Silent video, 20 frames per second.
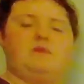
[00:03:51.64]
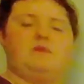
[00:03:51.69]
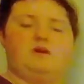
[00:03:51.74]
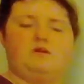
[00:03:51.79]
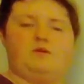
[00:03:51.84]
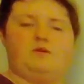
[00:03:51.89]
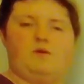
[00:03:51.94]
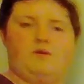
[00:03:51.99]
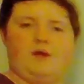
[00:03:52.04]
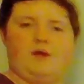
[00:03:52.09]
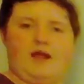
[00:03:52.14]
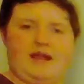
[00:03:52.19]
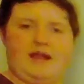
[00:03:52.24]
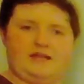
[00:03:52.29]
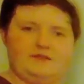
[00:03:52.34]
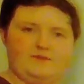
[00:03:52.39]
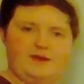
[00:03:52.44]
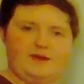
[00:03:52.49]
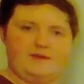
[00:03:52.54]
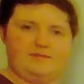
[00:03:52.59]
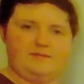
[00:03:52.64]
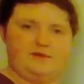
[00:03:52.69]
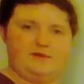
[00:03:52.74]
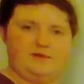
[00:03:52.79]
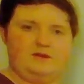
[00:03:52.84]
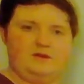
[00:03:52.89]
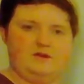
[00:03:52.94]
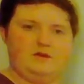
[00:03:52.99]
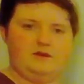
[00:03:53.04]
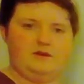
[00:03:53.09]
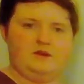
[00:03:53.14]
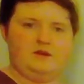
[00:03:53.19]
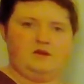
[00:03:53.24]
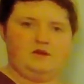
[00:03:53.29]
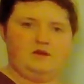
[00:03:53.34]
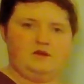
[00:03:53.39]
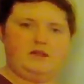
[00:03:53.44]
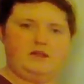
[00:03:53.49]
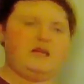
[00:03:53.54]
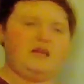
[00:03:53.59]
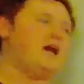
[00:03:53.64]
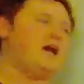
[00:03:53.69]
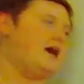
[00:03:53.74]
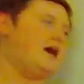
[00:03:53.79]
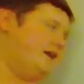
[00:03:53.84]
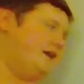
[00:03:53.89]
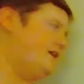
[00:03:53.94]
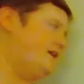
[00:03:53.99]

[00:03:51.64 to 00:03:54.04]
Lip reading: milk, or eggs from? Yeah,